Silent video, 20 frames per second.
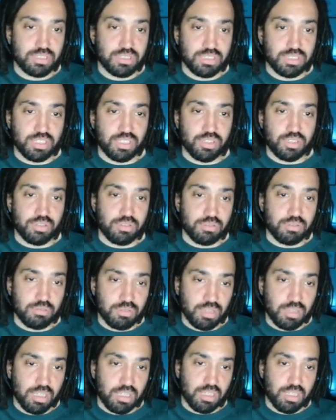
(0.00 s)
So
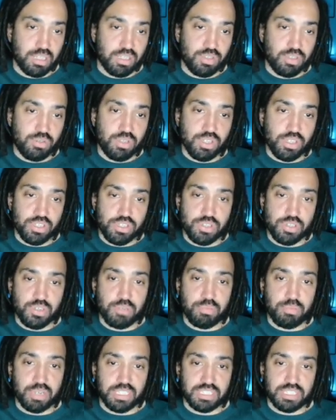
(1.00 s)
you could do
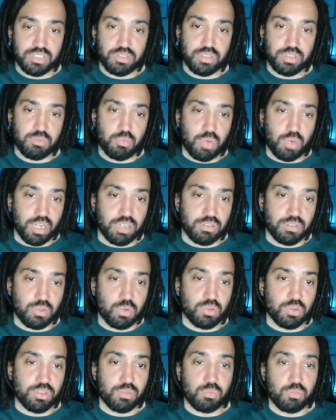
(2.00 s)
it by doing one
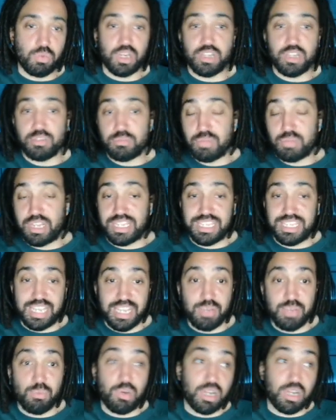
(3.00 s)
of them like
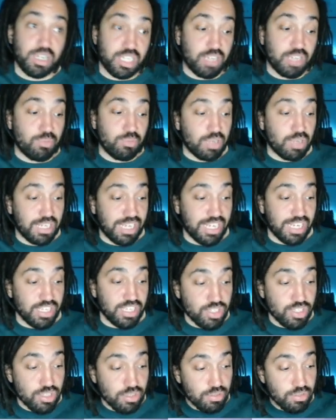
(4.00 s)
k1, the other one
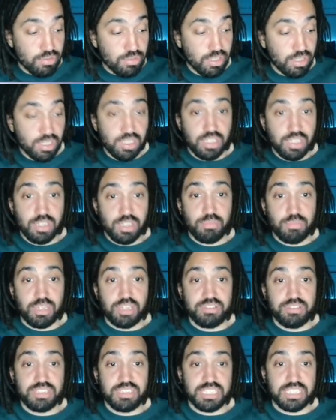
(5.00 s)
k2, but
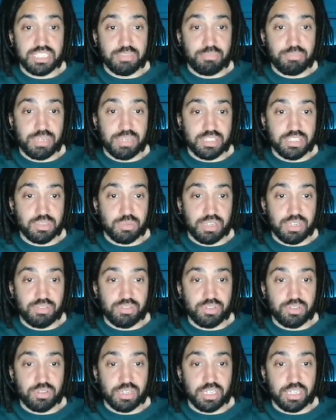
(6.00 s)
there is actually a better way of
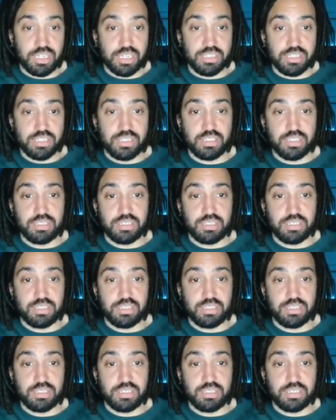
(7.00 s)
doing it.